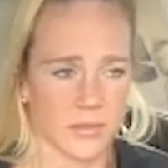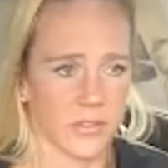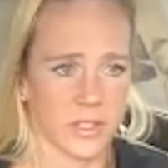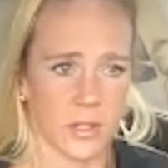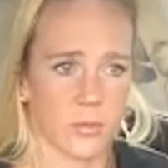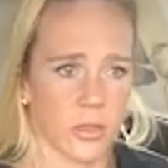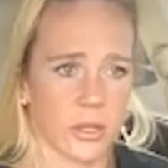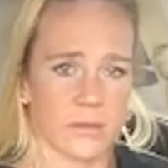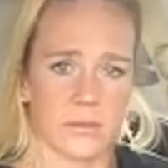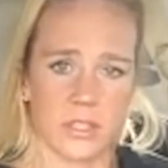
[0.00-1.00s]
some of his
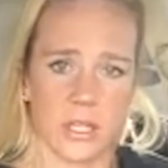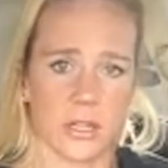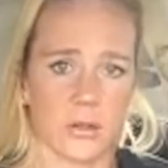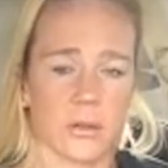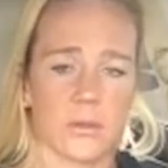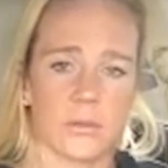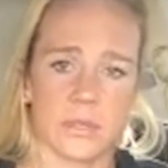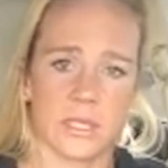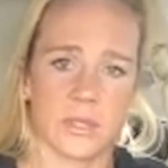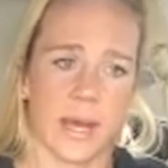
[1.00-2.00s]
homework. So
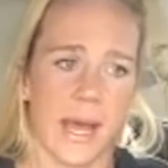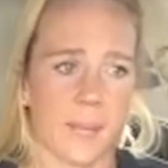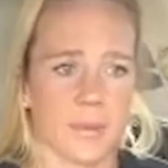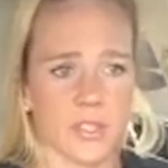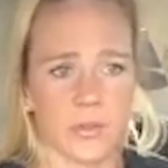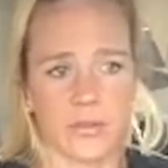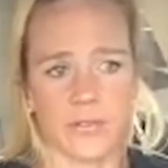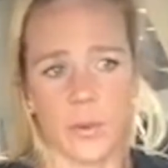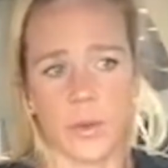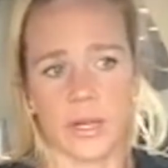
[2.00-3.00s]
we'll see what happens
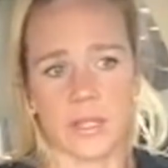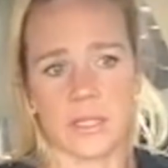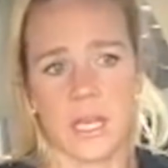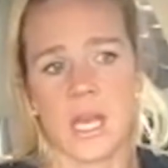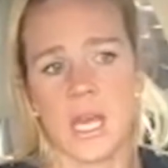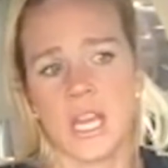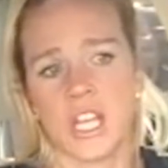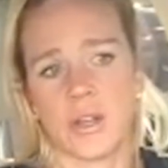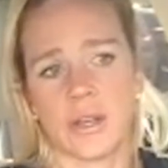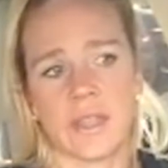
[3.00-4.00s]
going forward. Is
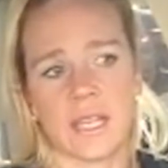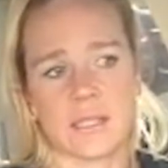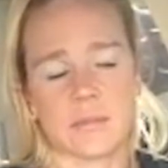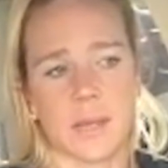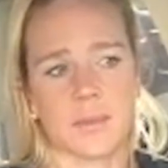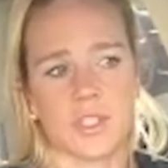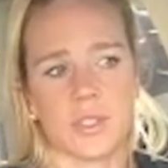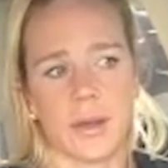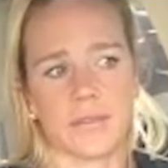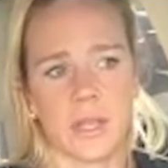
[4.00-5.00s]
you know, I think sometimes
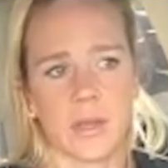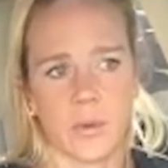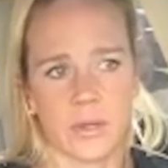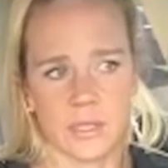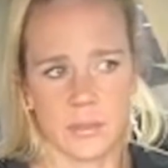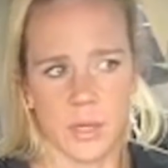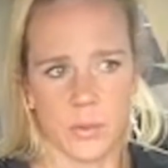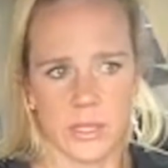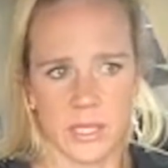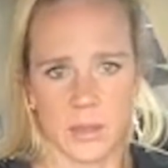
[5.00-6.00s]
too after somebody
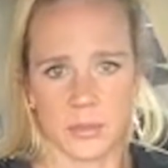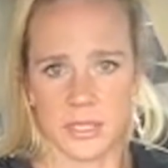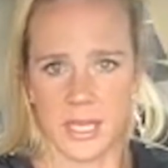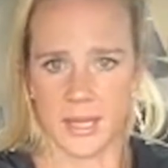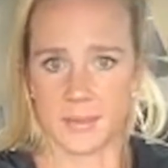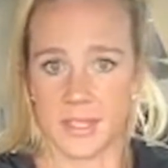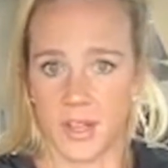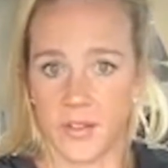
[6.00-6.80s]
wins a couple times and